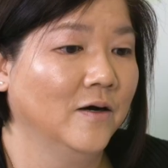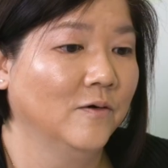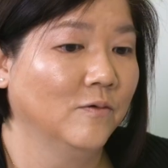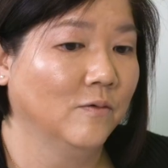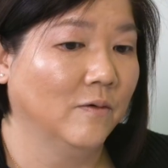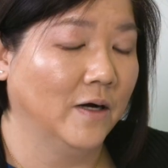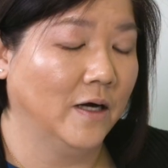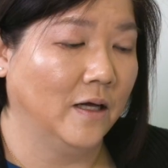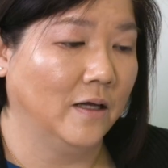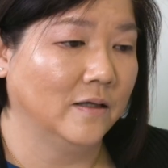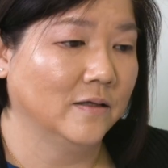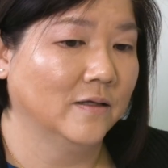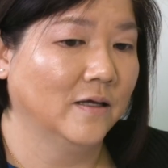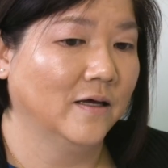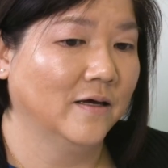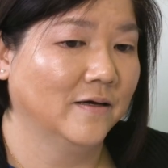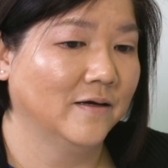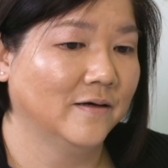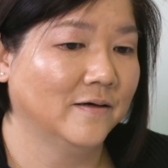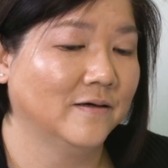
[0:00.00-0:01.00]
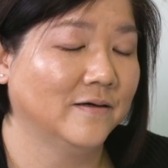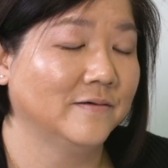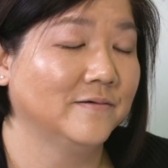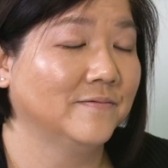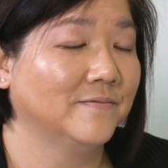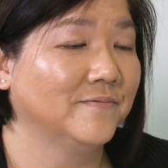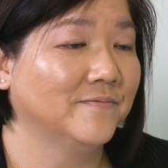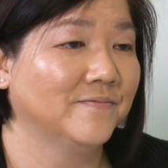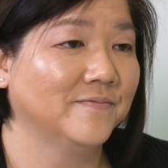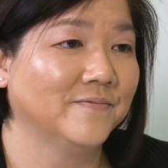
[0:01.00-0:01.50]
Well,
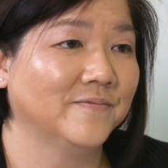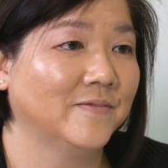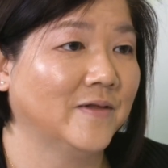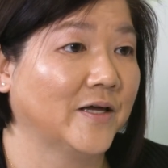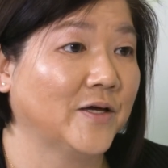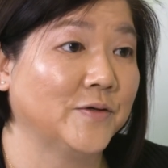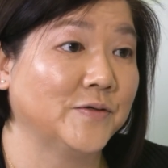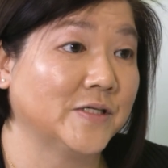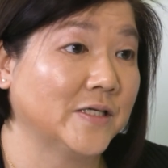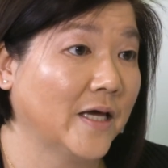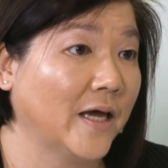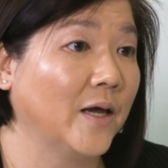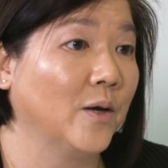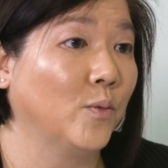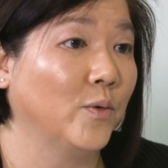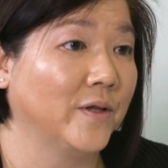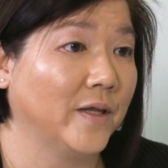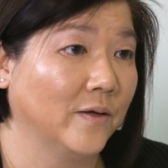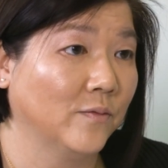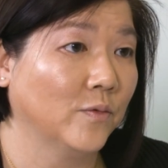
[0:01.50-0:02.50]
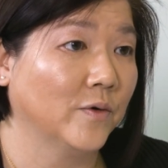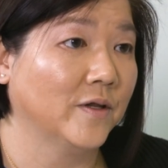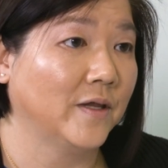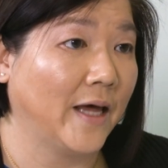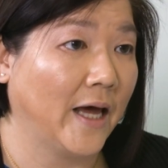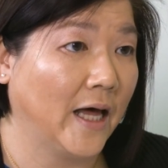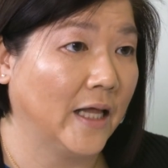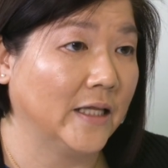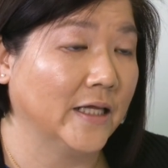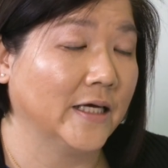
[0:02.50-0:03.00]
like you say, with
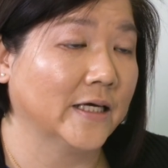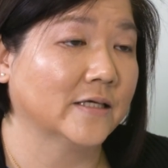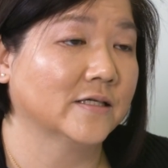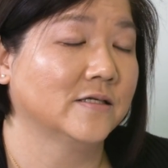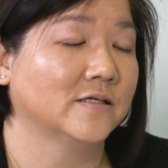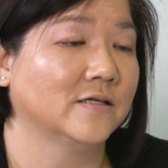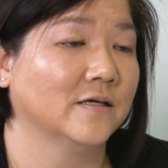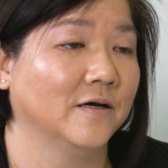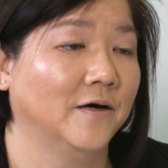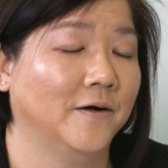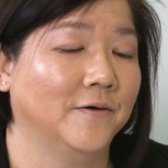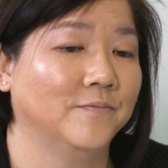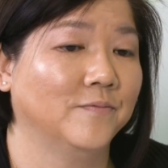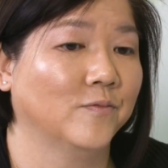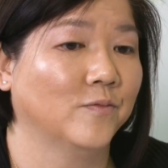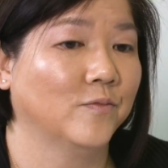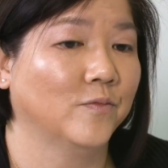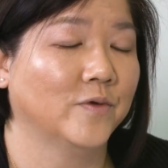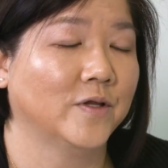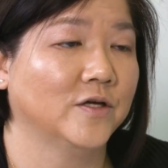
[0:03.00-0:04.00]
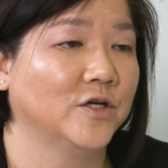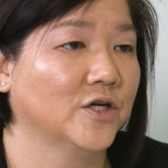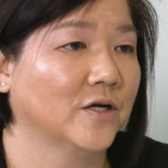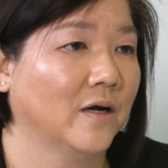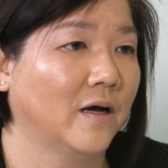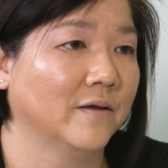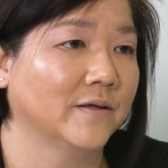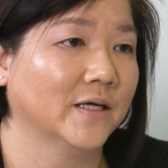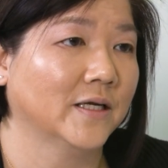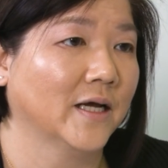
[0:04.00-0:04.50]
Alex, with a
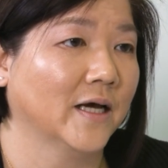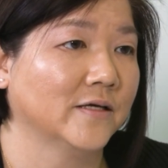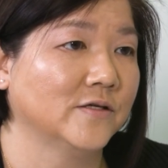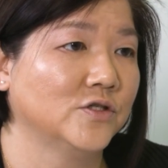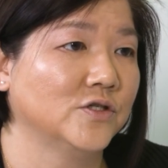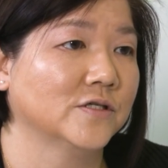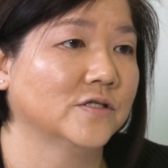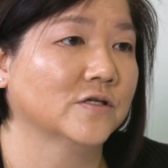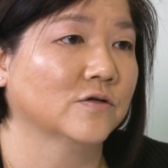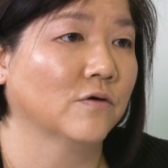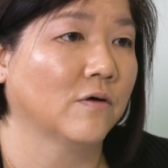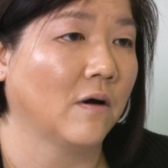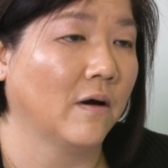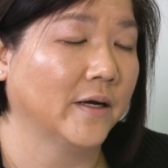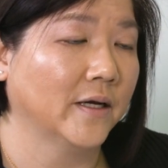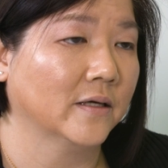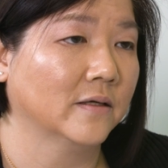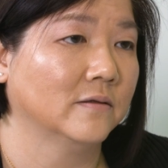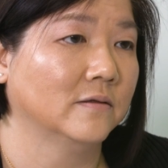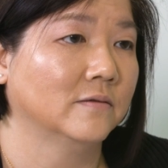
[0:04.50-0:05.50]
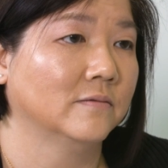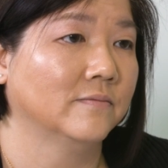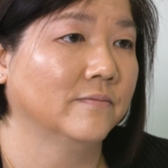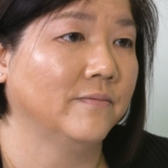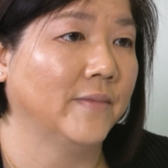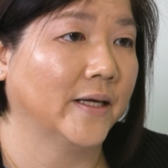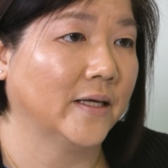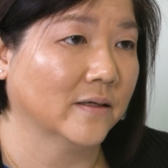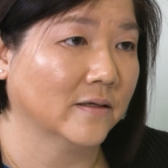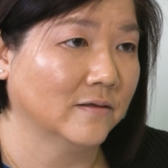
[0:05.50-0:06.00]
child that has just chronic
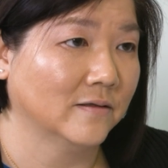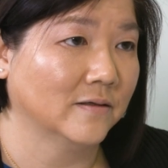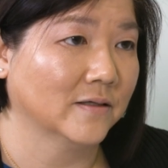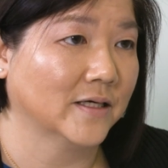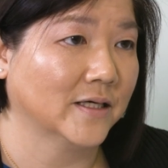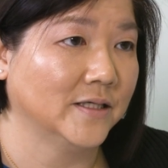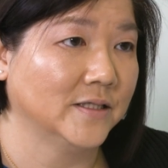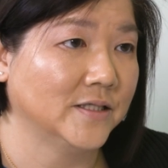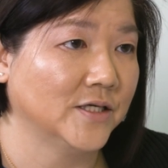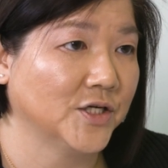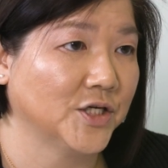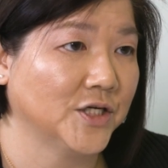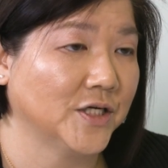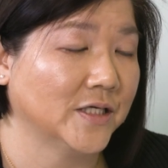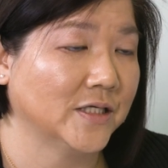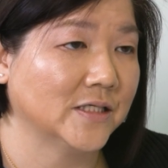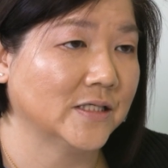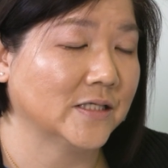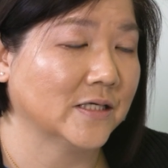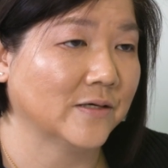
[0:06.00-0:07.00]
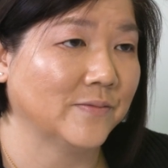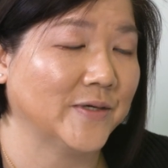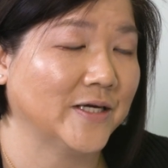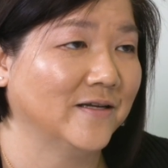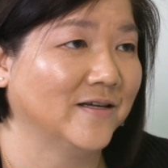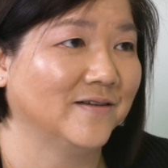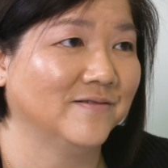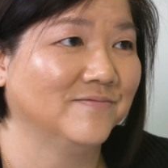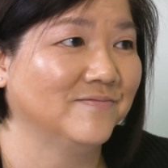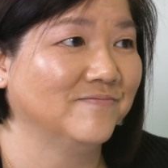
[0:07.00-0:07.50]
medical conditions, I
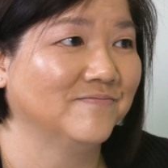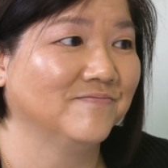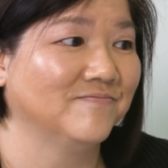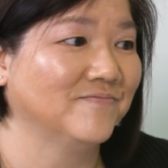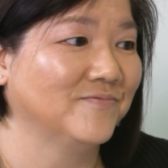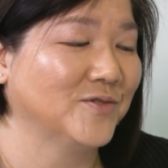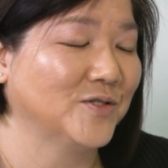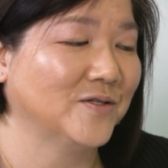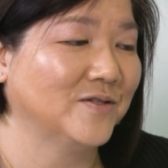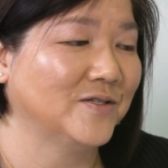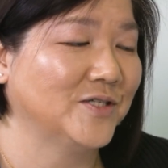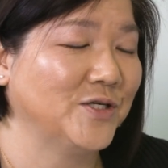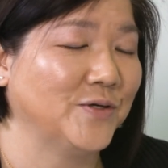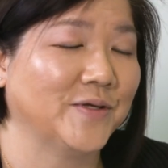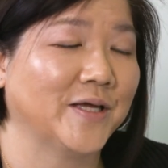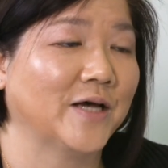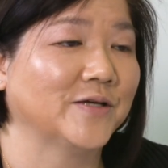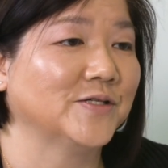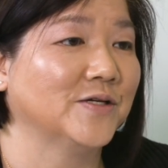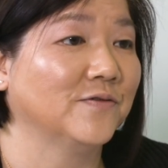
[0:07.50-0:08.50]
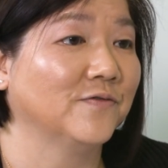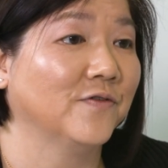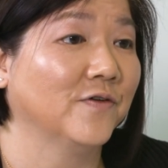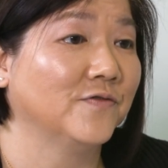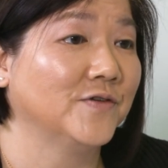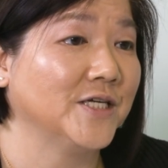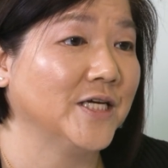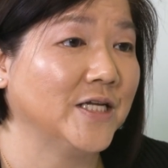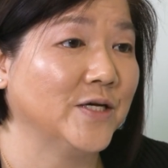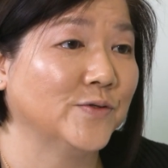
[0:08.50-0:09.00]
mean, in
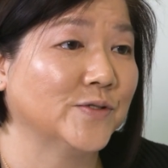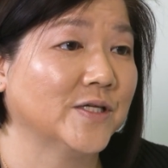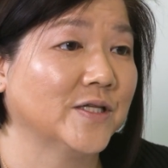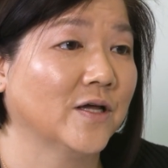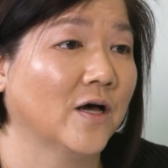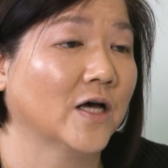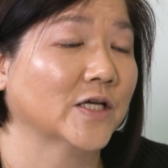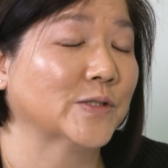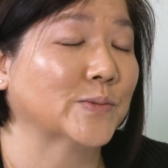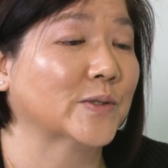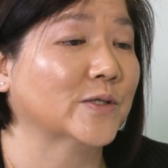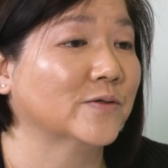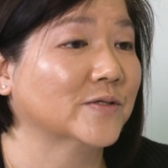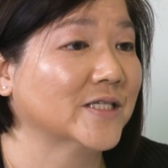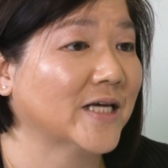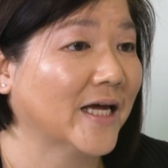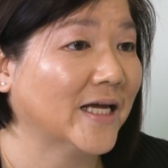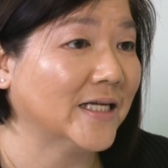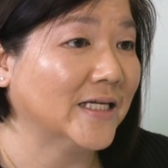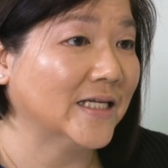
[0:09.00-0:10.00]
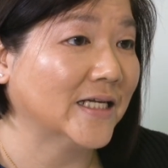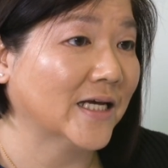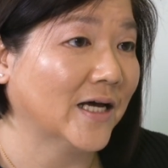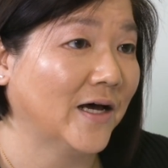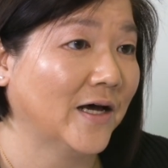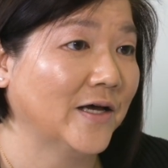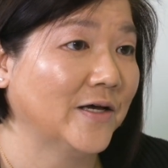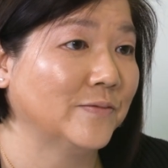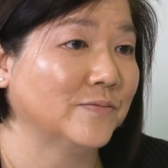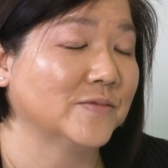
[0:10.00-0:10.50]
2015 he was in the hospital 10
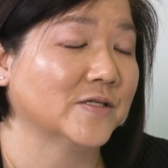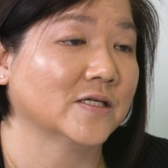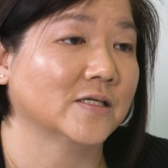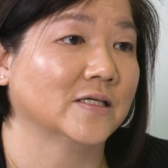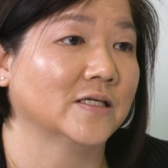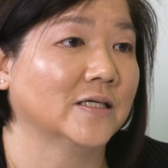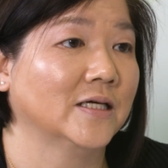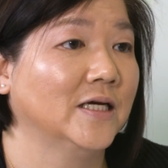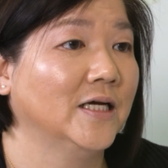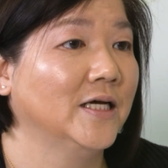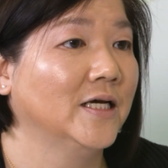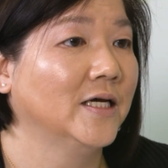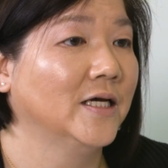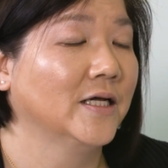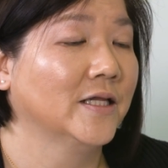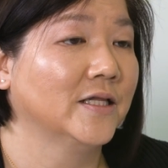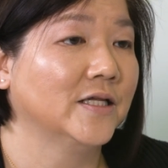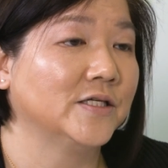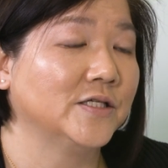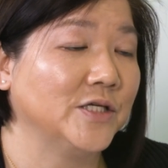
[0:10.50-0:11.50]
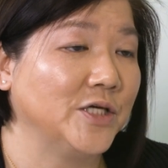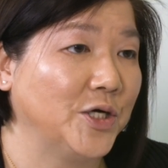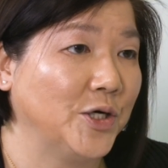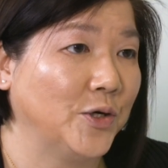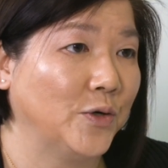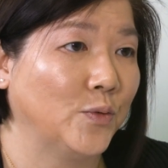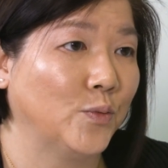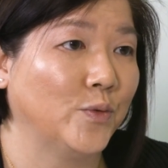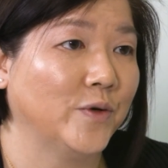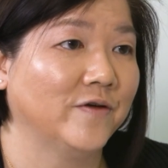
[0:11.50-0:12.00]
times, and this
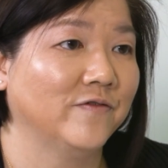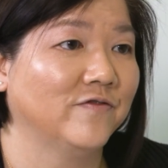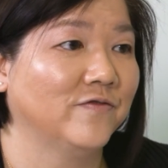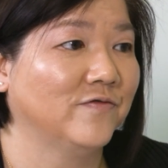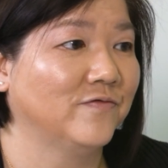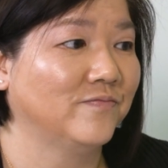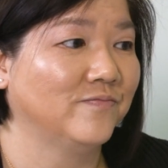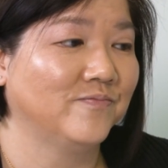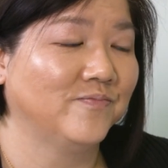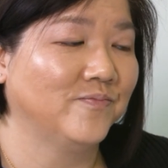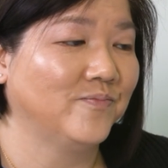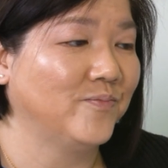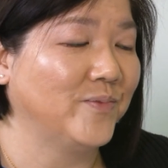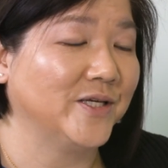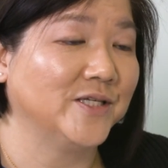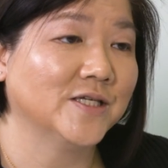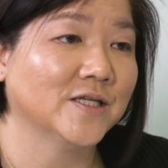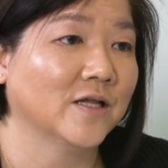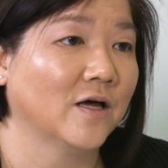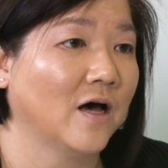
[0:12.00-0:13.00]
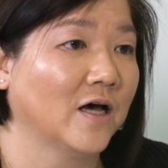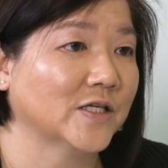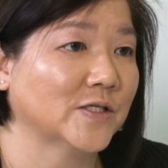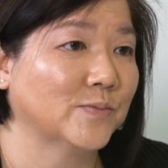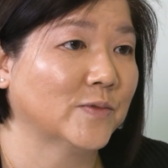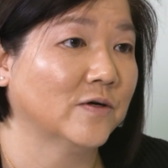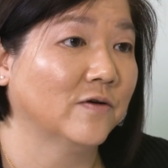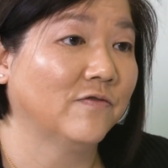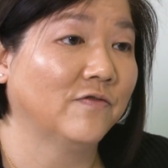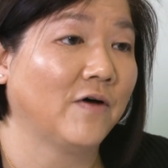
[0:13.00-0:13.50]
year we've been to the
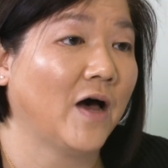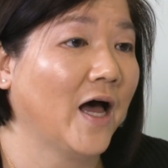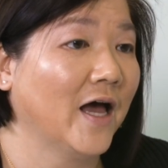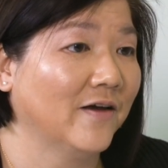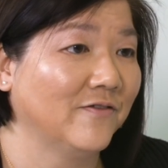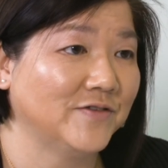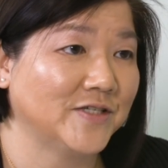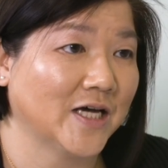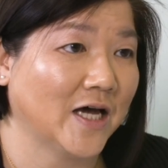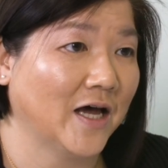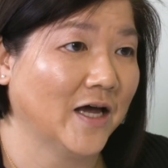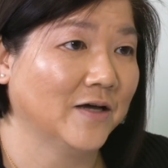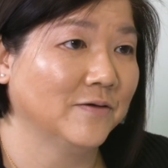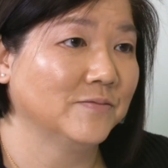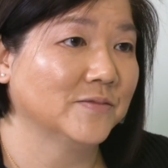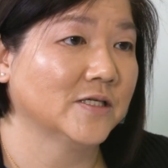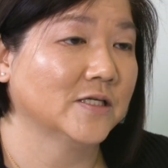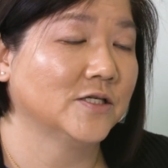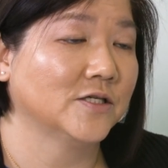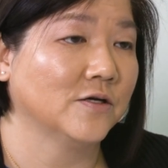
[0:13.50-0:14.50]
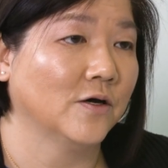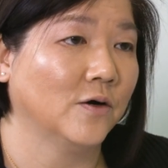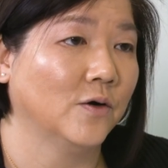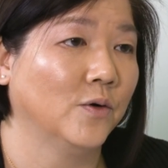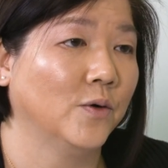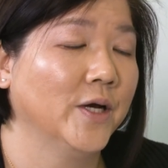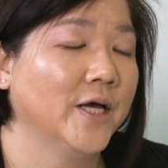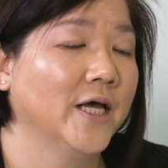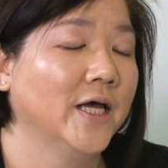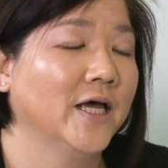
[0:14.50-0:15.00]
hospital 5 times.
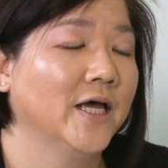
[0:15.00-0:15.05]
So